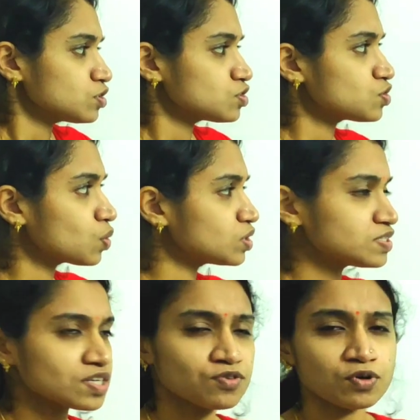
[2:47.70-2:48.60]
So
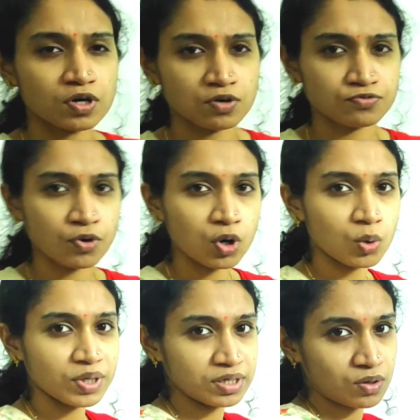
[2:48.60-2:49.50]
these are the
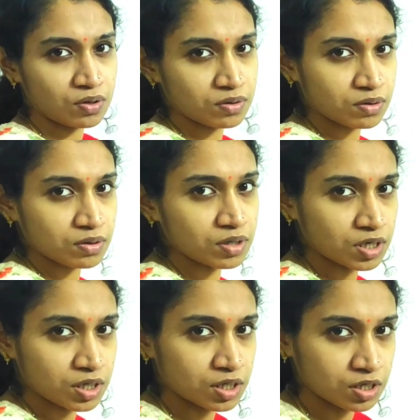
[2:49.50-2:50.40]
following
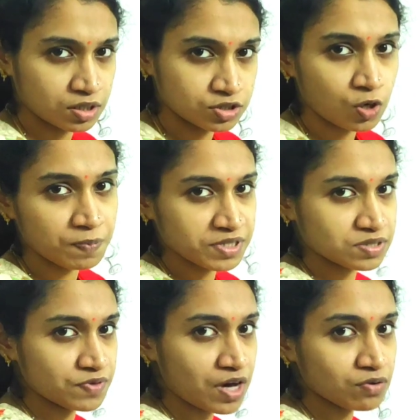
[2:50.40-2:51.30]

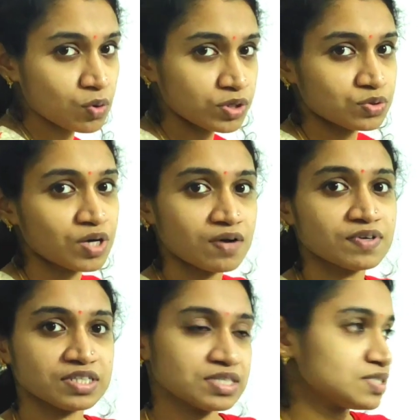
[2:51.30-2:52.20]
topics we are going to
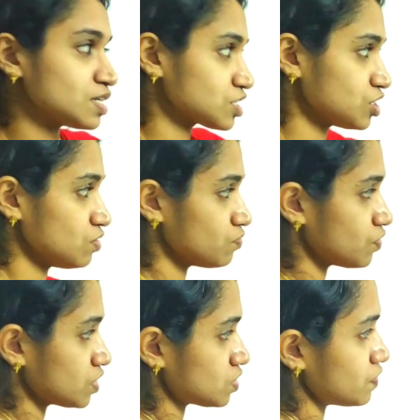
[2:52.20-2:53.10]
cover in this section.
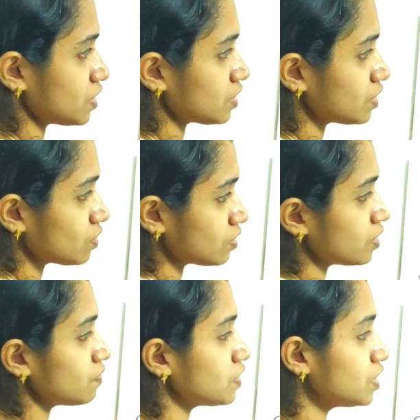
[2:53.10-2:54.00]
First we will
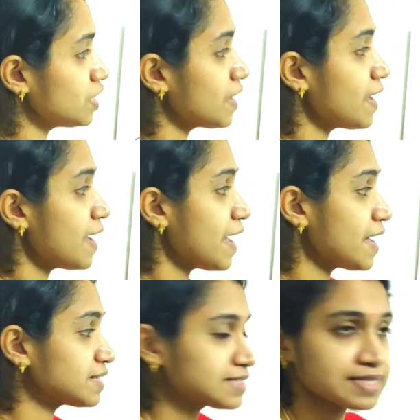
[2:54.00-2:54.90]
deal with the
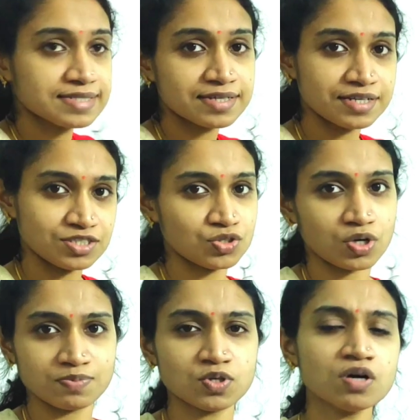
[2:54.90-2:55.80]
extensor
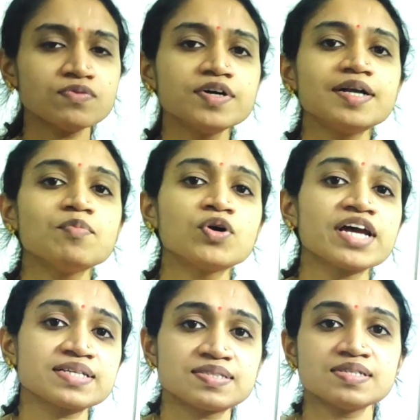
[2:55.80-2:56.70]
digitorum. So a word about
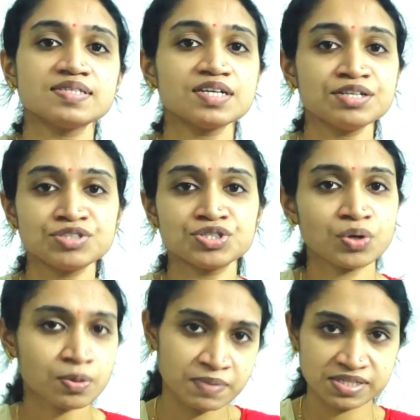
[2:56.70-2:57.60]
extensor
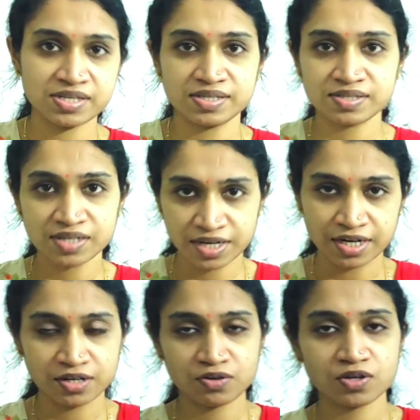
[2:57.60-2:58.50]
digitorum muscle is
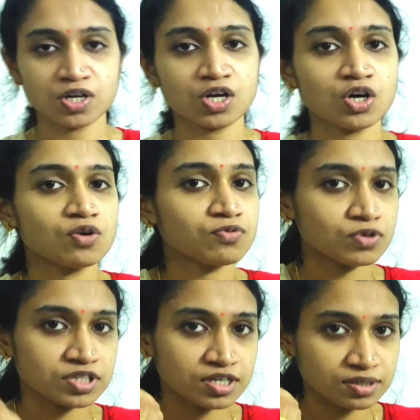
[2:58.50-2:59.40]
needed
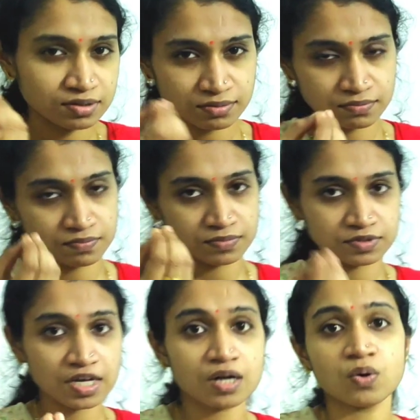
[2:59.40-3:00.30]
for the
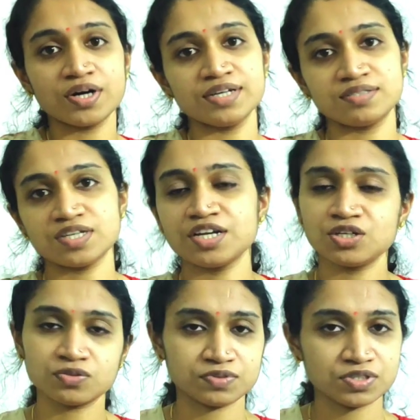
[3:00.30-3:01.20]
thorough understanding of